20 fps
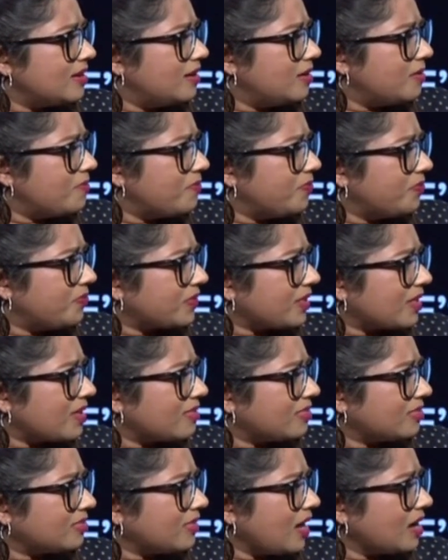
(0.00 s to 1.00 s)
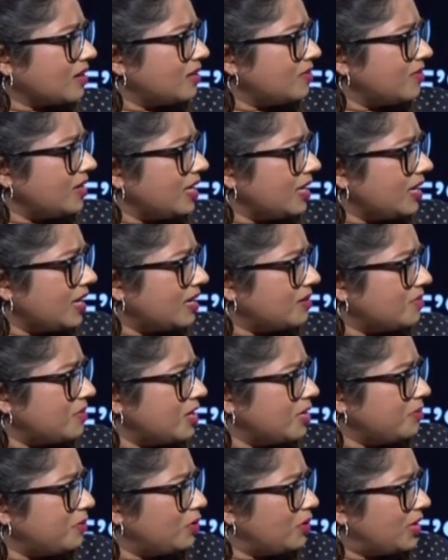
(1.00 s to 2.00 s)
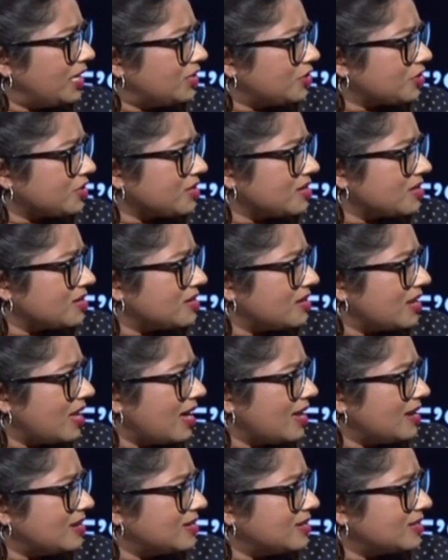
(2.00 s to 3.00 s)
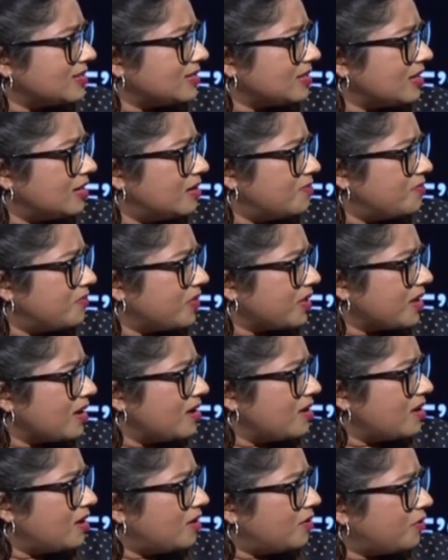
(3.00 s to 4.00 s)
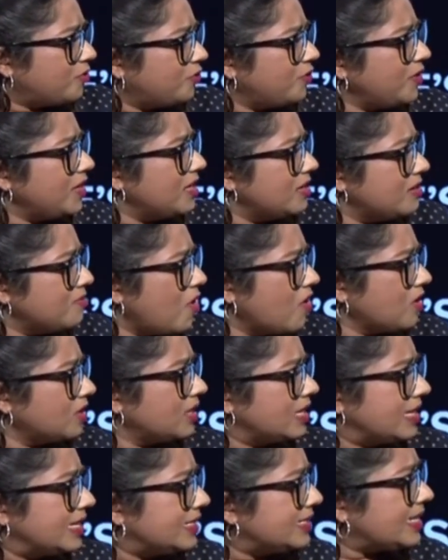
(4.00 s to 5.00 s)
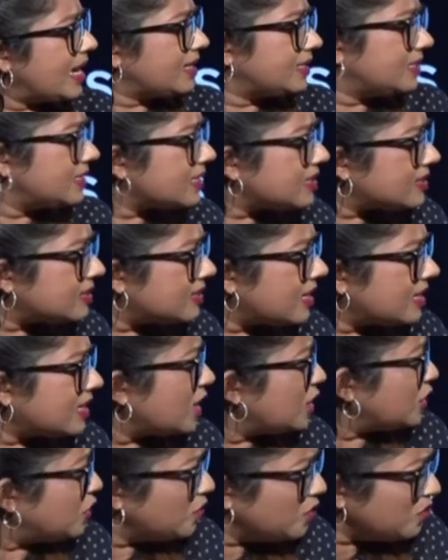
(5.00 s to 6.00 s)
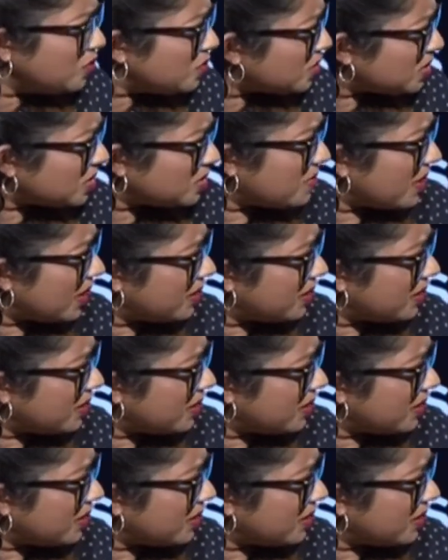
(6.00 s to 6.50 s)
thuggery and manipulation and fear-mongering tactics that are used